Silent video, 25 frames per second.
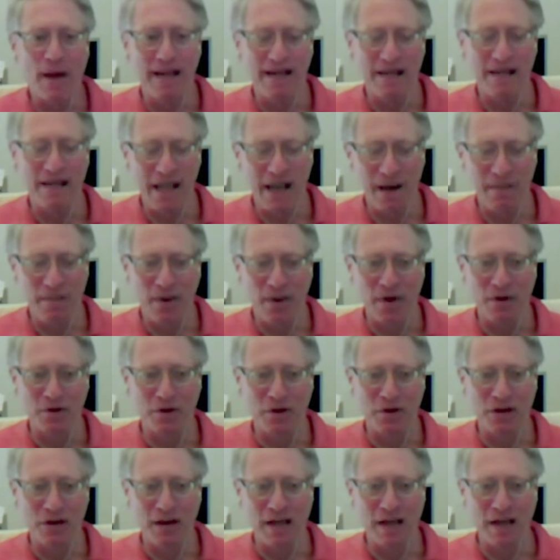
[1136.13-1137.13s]
ways that a
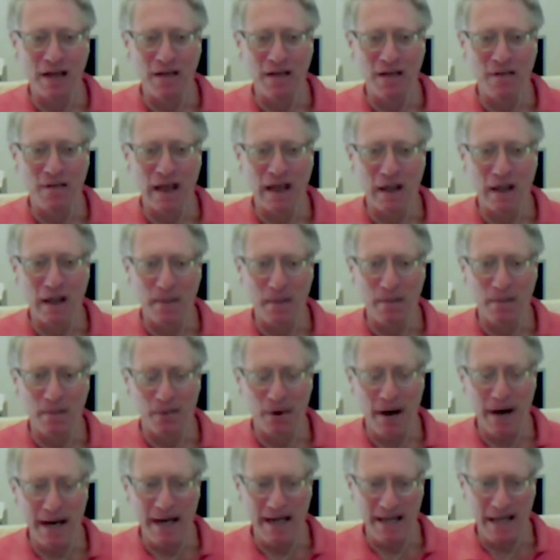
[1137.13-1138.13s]
person can develop a
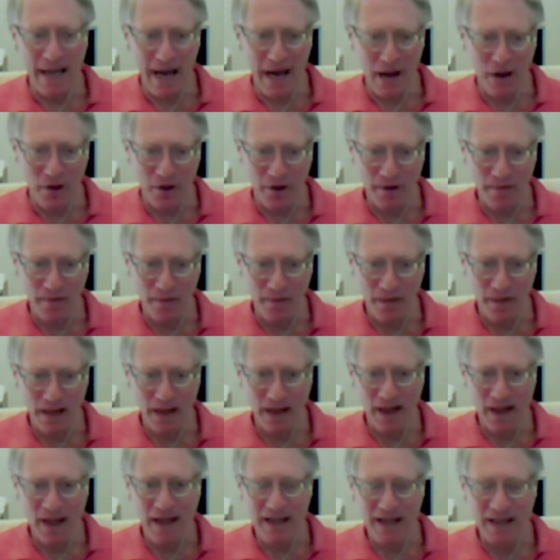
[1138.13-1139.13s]
breakdown
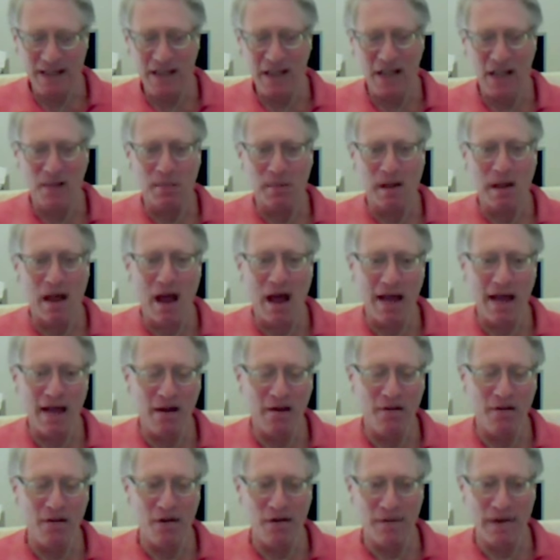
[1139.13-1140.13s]
in some
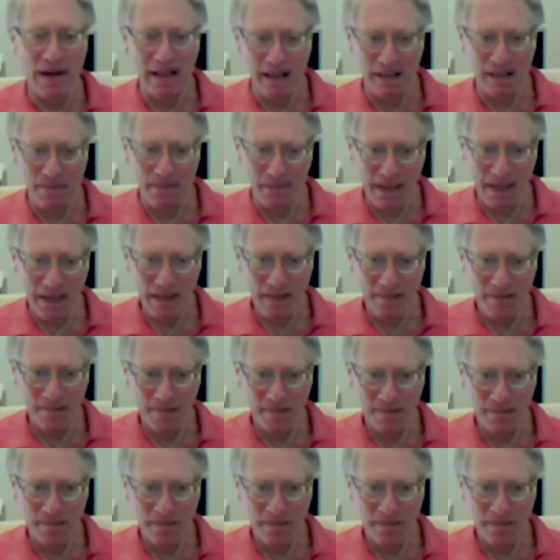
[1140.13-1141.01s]
line of development.